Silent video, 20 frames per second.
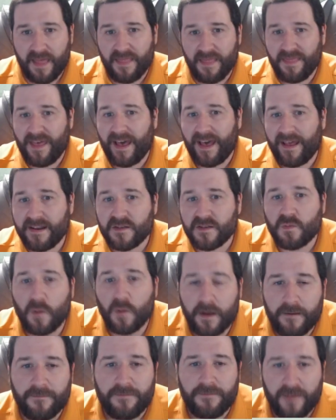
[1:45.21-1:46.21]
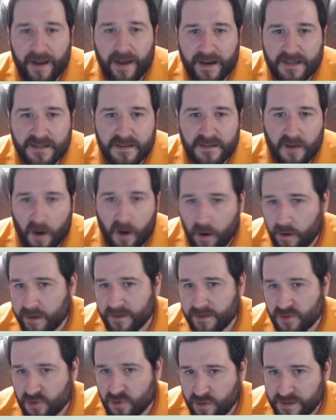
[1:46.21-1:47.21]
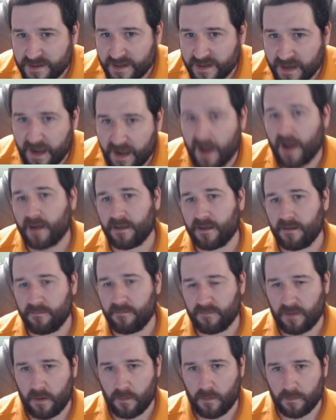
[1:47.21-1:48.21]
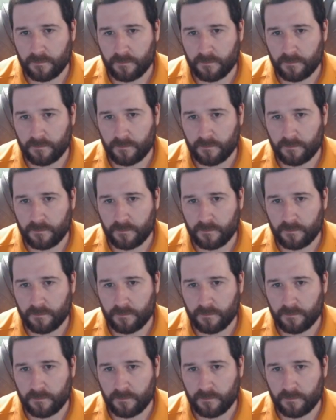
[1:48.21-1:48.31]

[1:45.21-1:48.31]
that is what affects our intrinsic cognitive load.